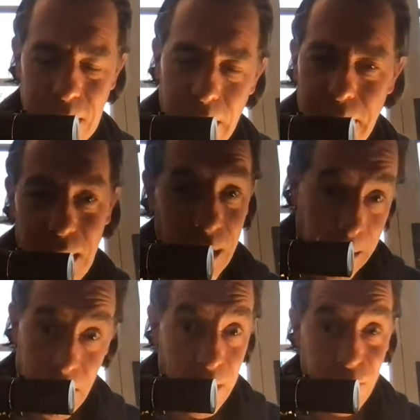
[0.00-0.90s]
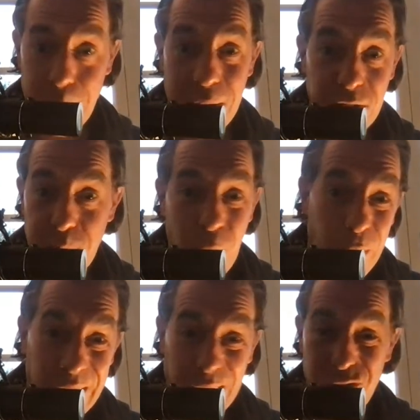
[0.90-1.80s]
I think Piers
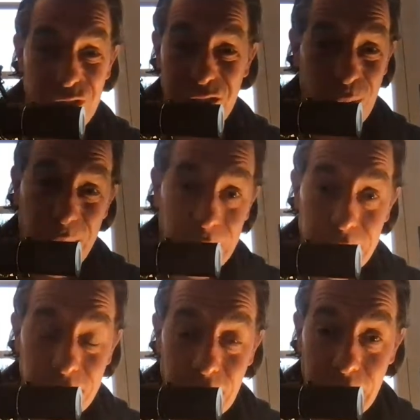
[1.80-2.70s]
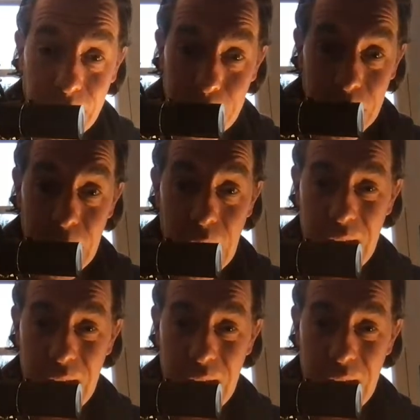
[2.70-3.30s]
Morgan actually is quite entertaining, but,